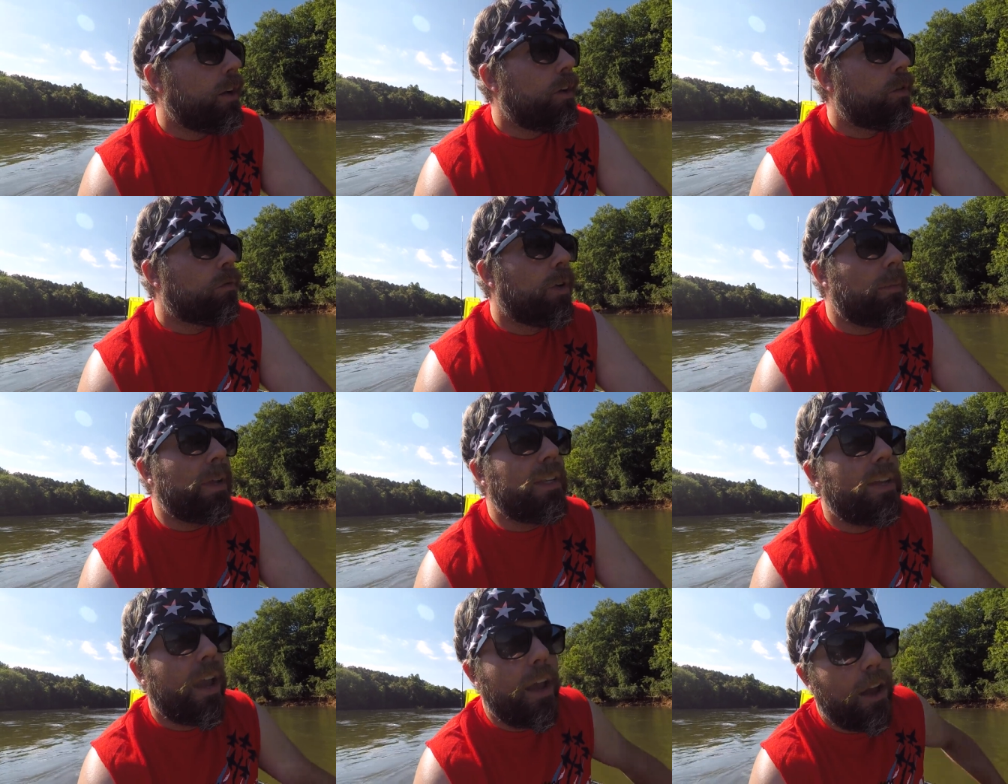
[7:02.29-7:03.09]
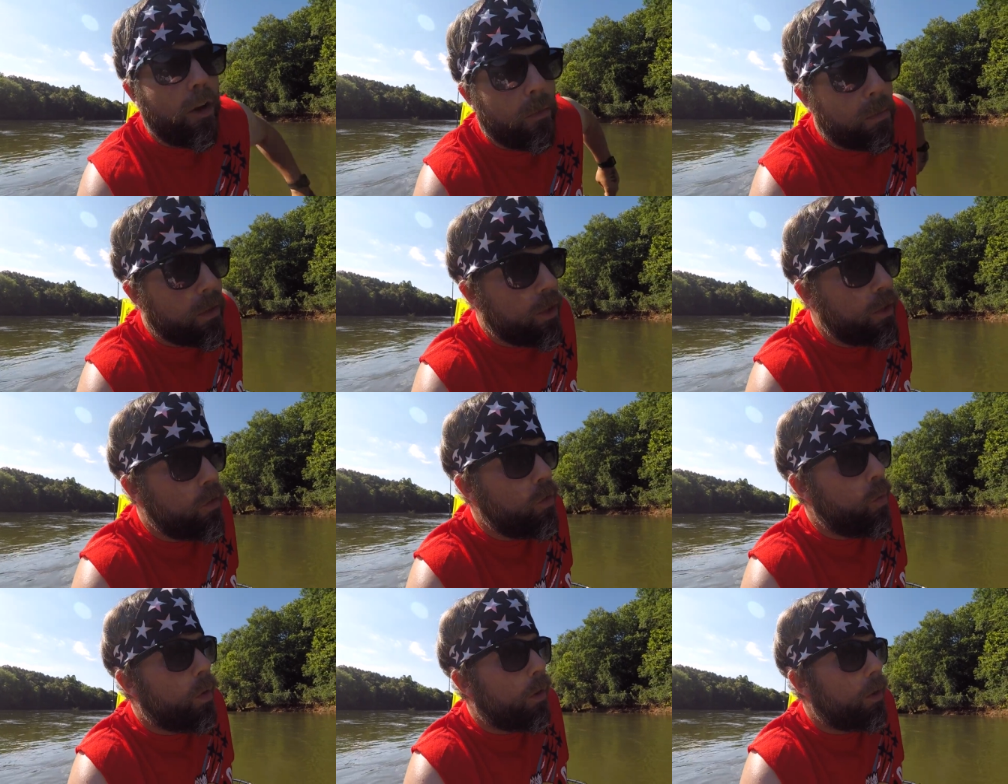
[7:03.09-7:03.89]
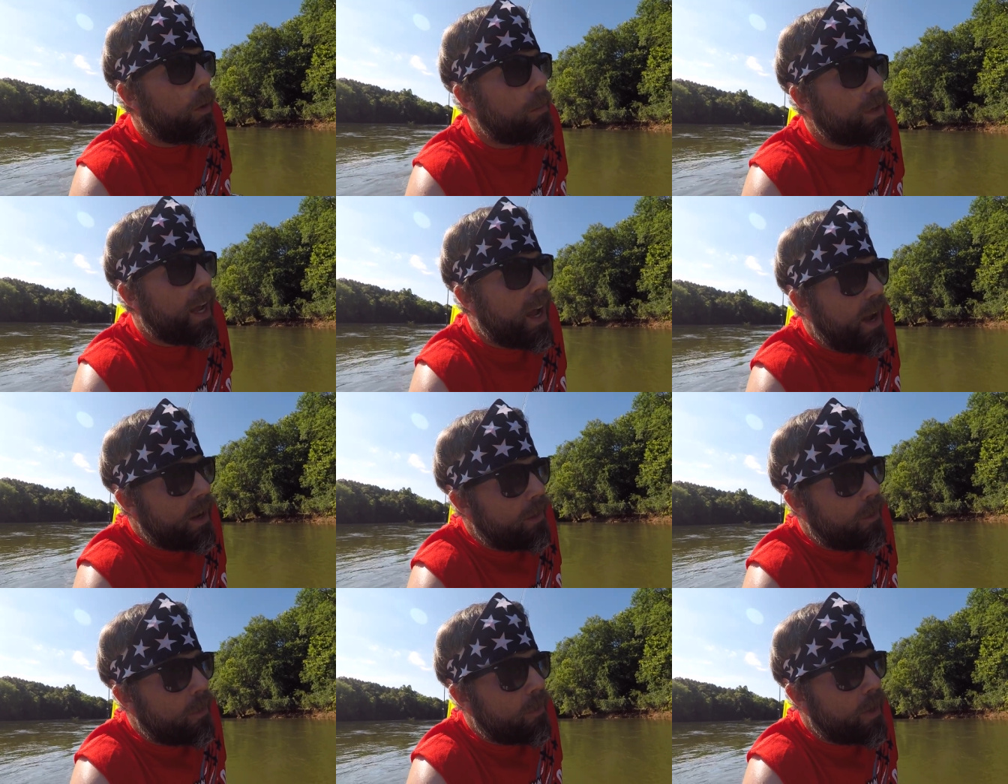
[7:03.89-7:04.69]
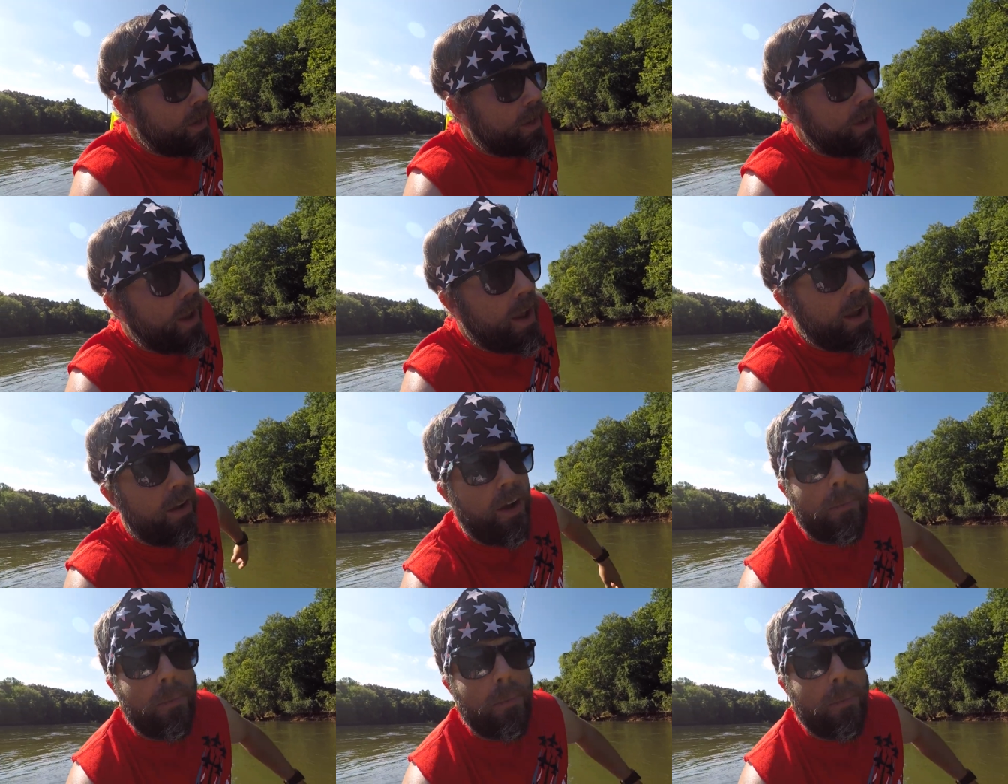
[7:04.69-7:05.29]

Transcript: ribbon tail blue worm tied on right now.